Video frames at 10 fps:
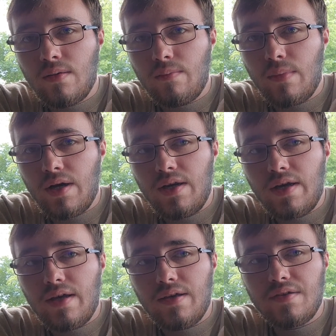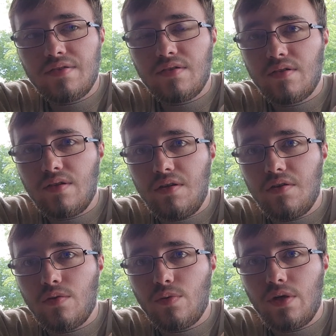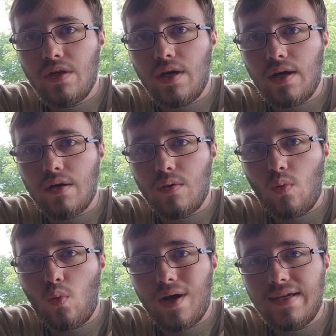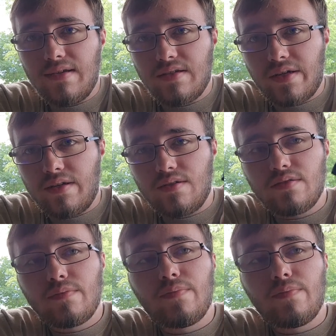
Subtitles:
Mine has the 3-dot white sights.